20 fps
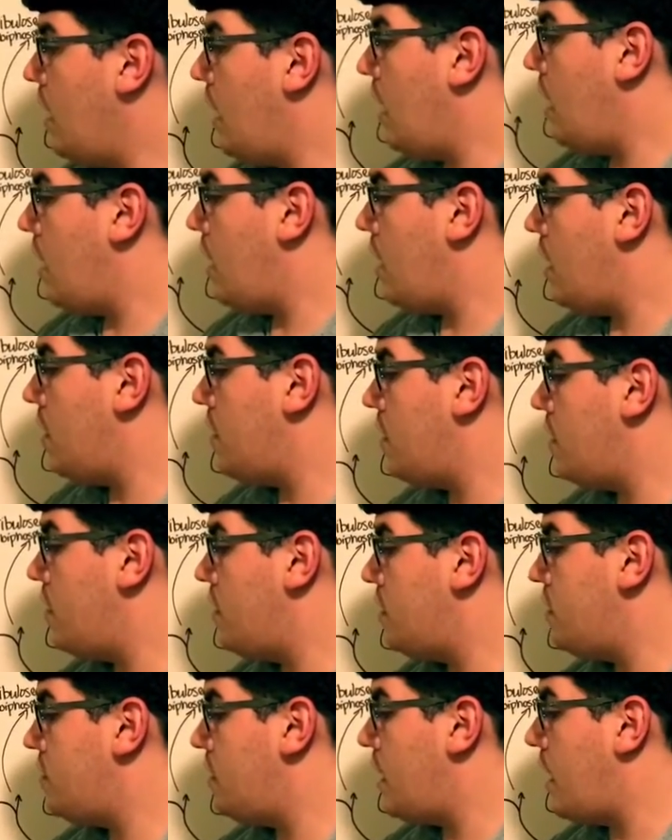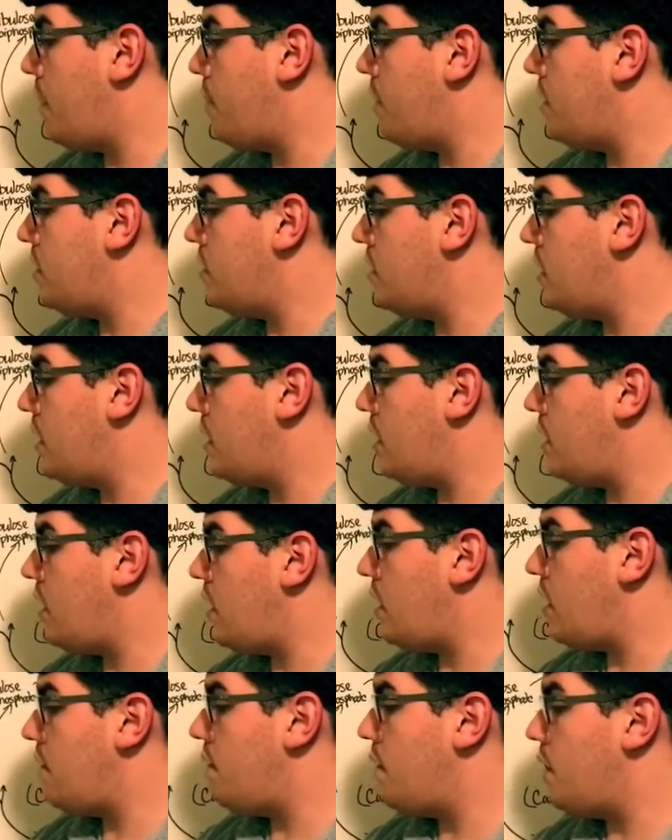and this happens in
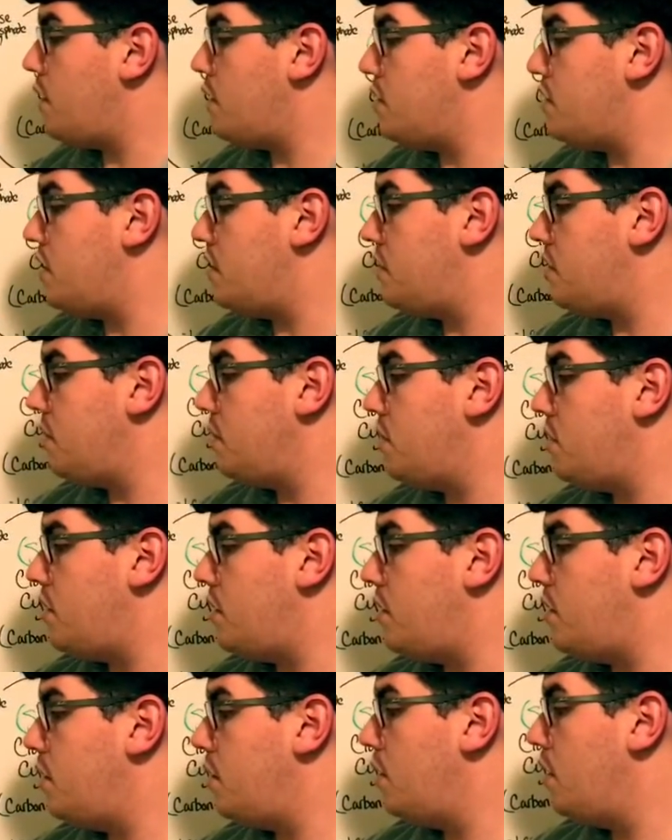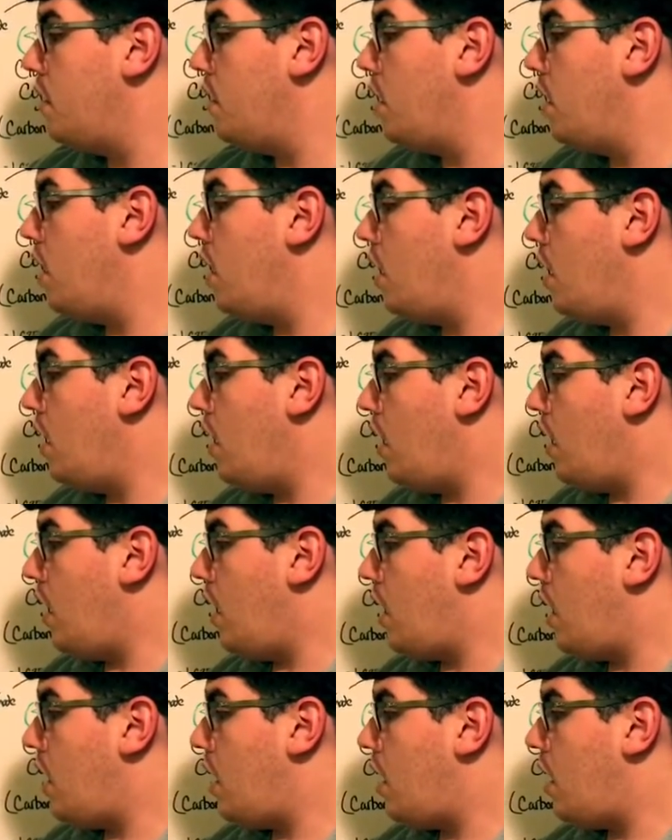the photosystem 2,
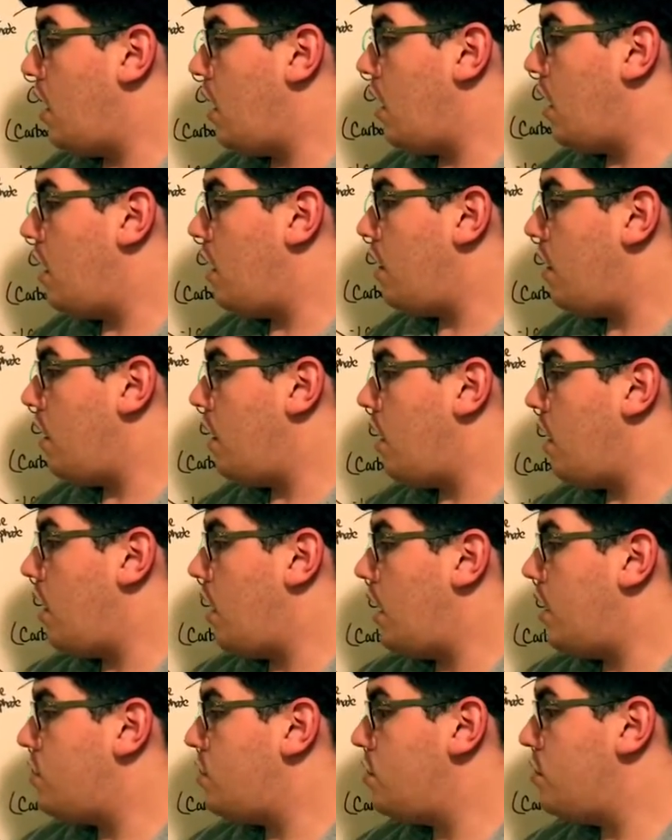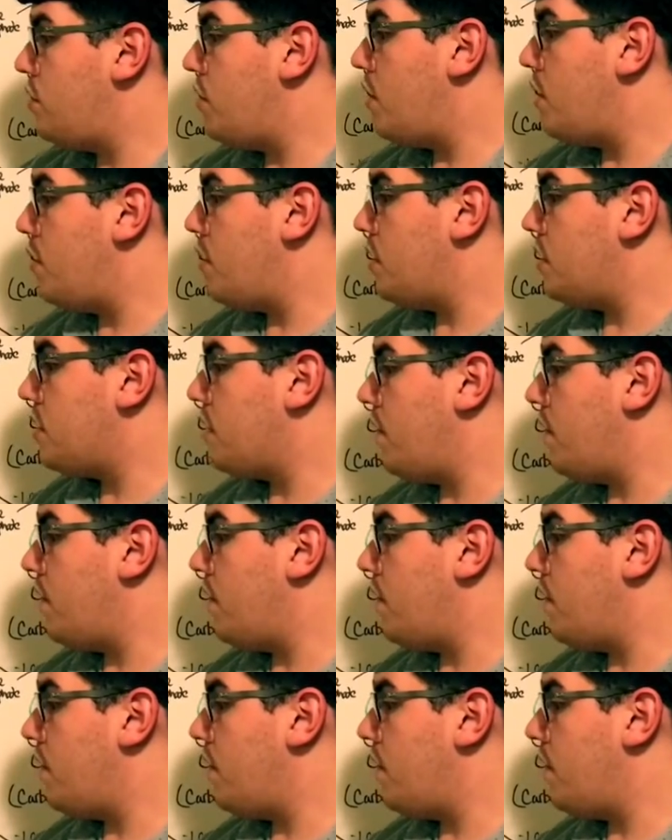and H2O is